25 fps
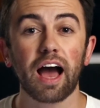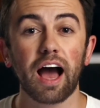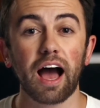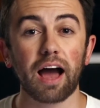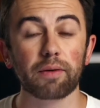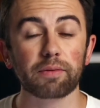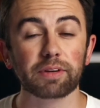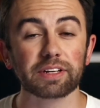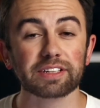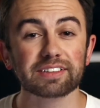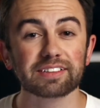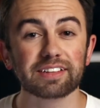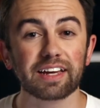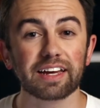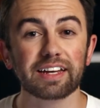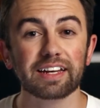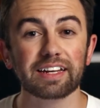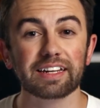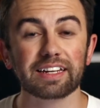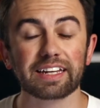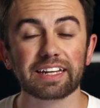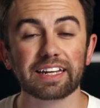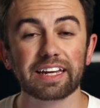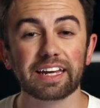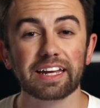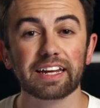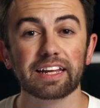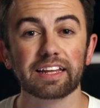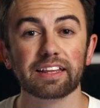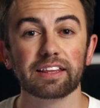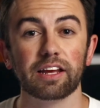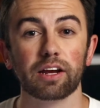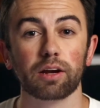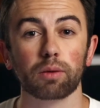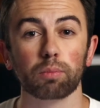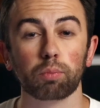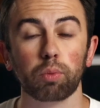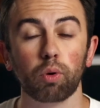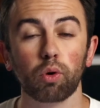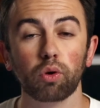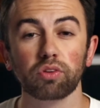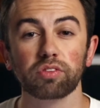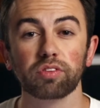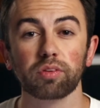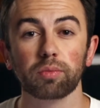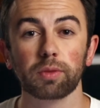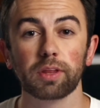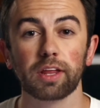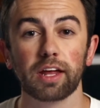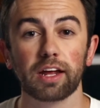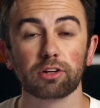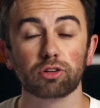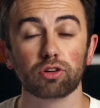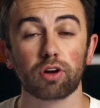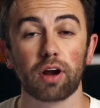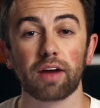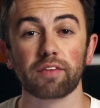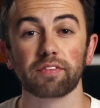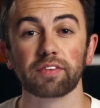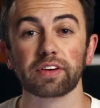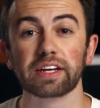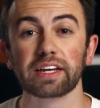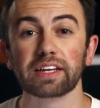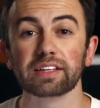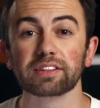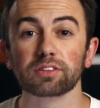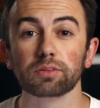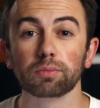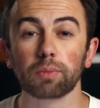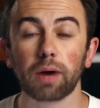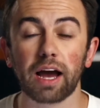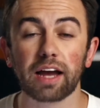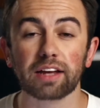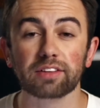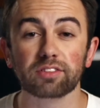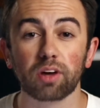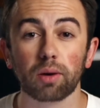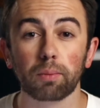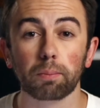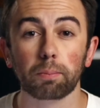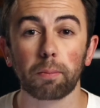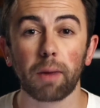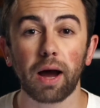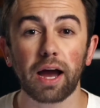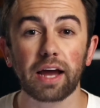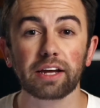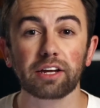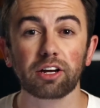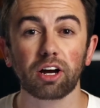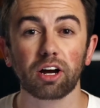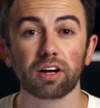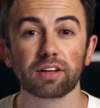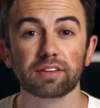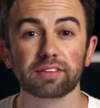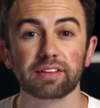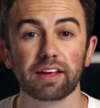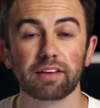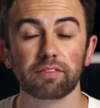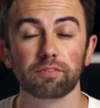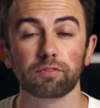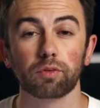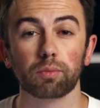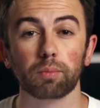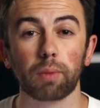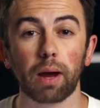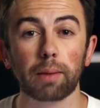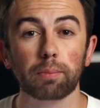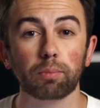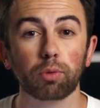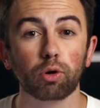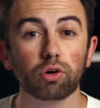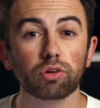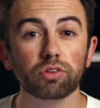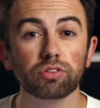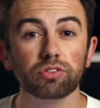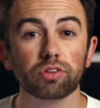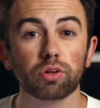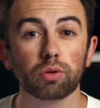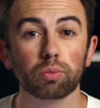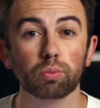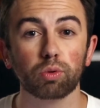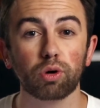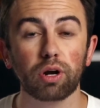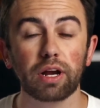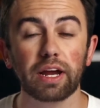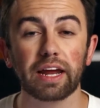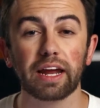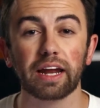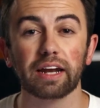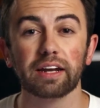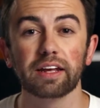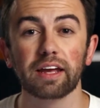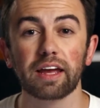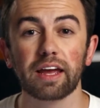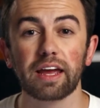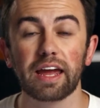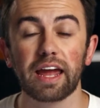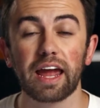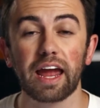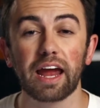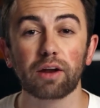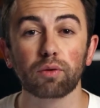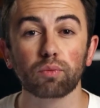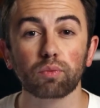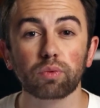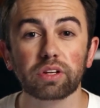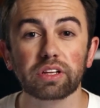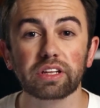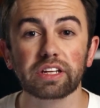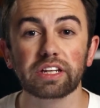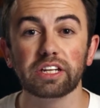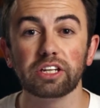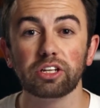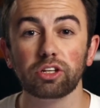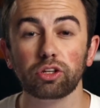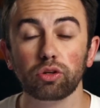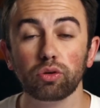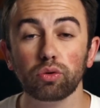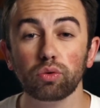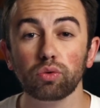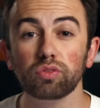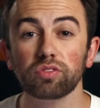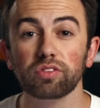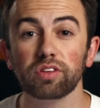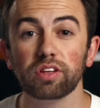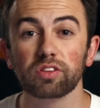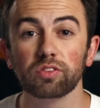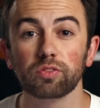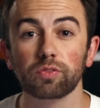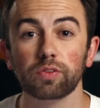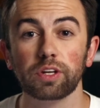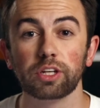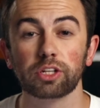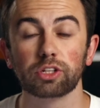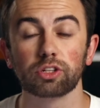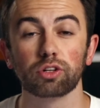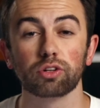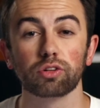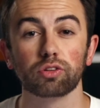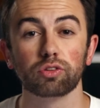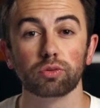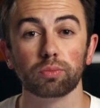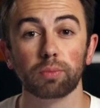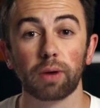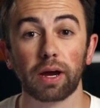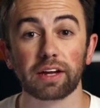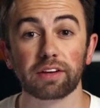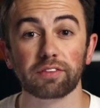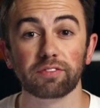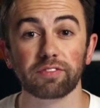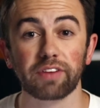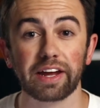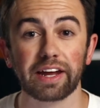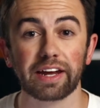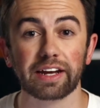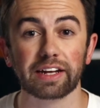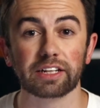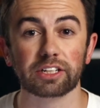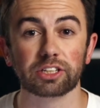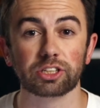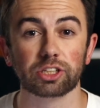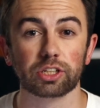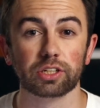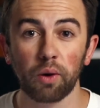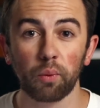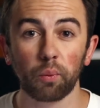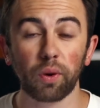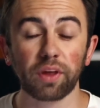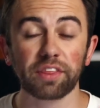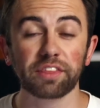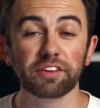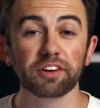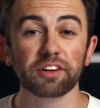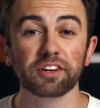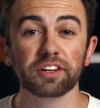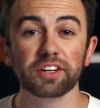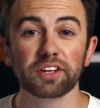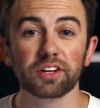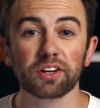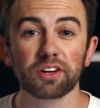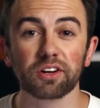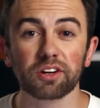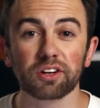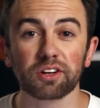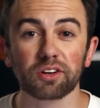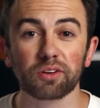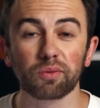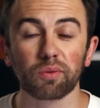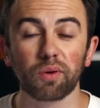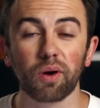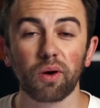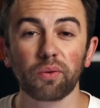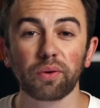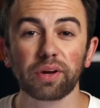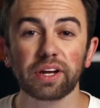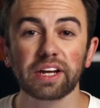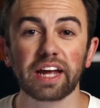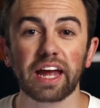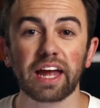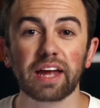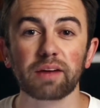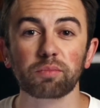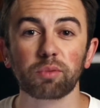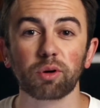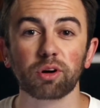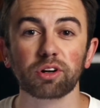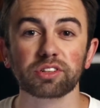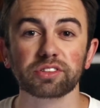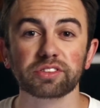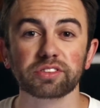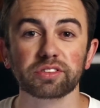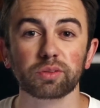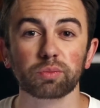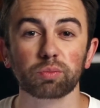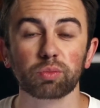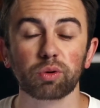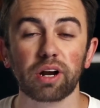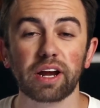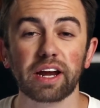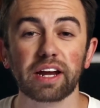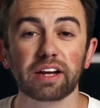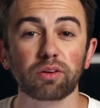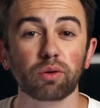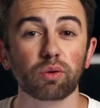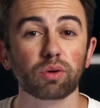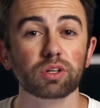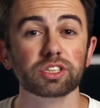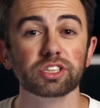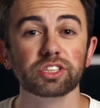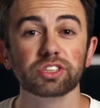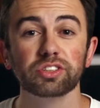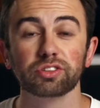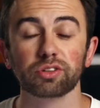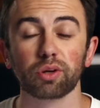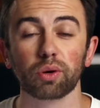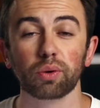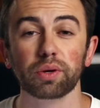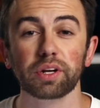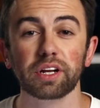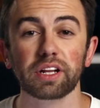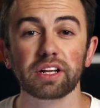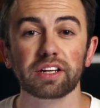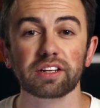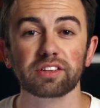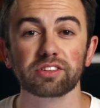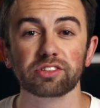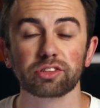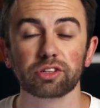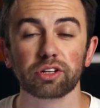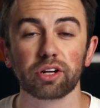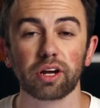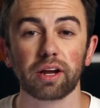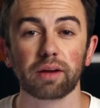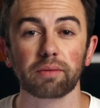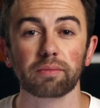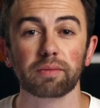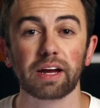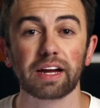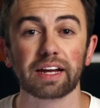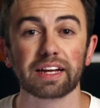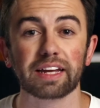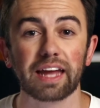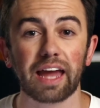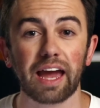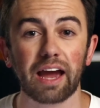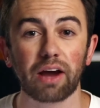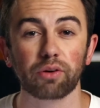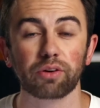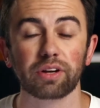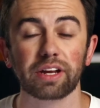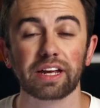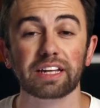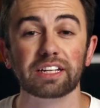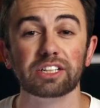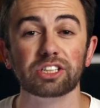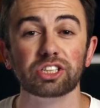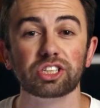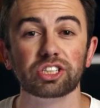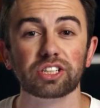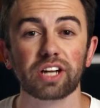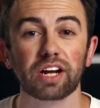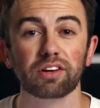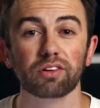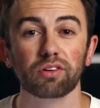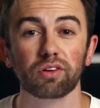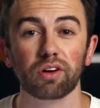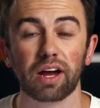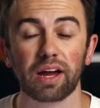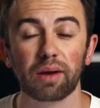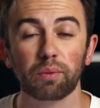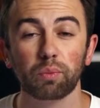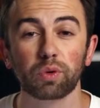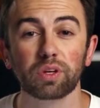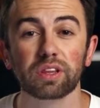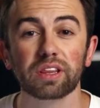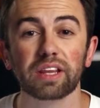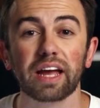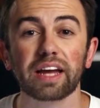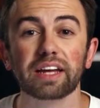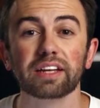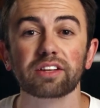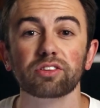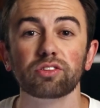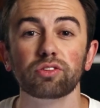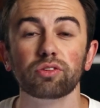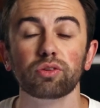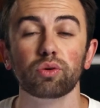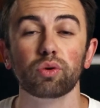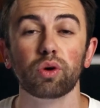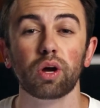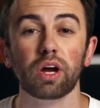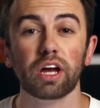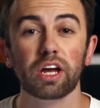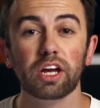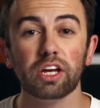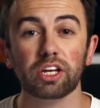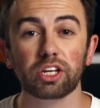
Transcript: I'm excited to get in there, pull some of that traffic, get some eyes on my content for my personal brand, and really use this feature to my advantage. Whether you're growing a personal brand or just growing an Instagram account in general and would like to